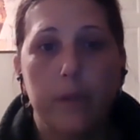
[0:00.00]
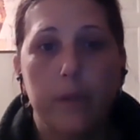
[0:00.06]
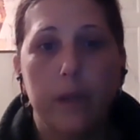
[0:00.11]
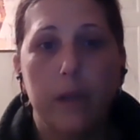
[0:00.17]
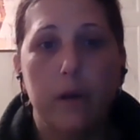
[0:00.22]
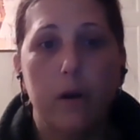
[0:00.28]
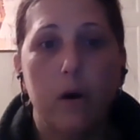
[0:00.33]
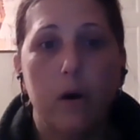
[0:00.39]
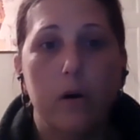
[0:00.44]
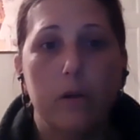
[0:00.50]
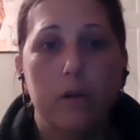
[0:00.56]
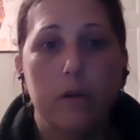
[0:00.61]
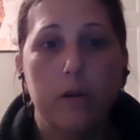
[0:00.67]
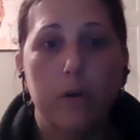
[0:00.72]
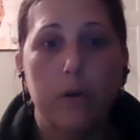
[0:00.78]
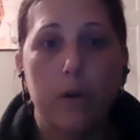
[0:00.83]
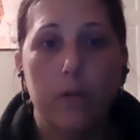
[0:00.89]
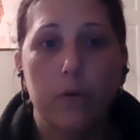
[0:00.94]
in all
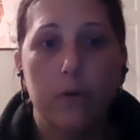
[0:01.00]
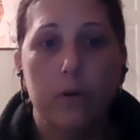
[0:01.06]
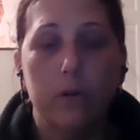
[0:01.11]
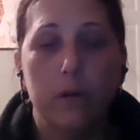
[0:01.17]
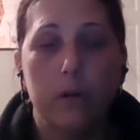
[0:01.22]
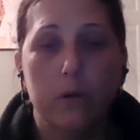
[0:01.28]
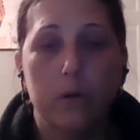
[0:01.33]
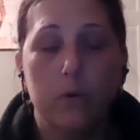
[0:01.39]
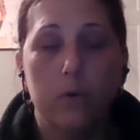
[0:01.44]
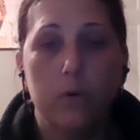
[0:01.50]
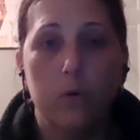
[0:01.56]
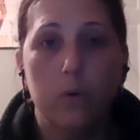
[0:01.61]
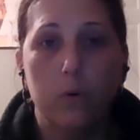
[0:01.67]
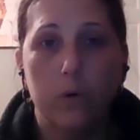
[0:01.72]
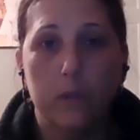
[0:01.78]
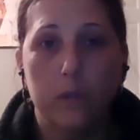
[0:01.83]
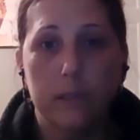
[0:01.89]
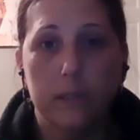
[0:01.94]
your other clinical
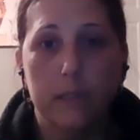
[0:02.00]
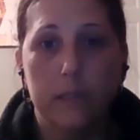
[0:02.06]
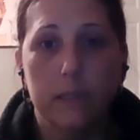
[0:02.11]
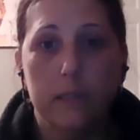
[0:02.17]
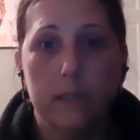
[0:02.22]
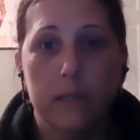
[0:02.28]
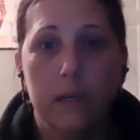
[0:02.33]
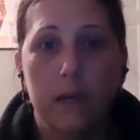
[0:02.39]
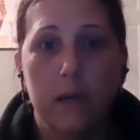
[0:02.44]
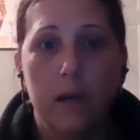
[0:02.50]
courses.